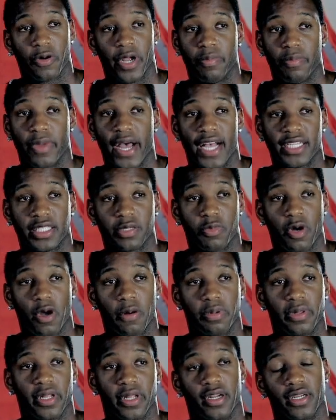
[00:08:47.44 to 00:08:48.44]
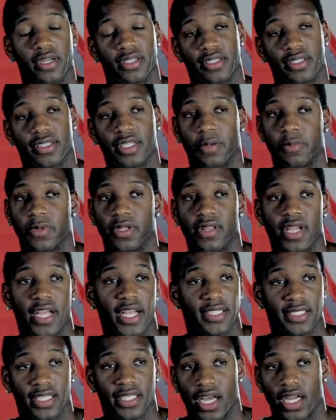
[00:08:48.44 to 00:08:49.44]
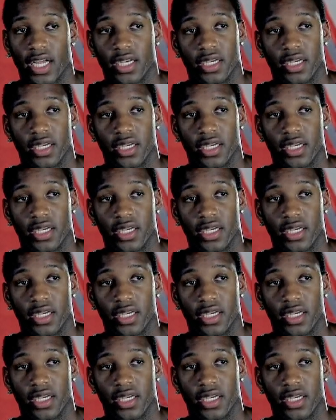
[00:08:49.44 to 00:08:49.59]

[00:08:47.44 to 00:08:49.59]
a great basketball player and some of the things that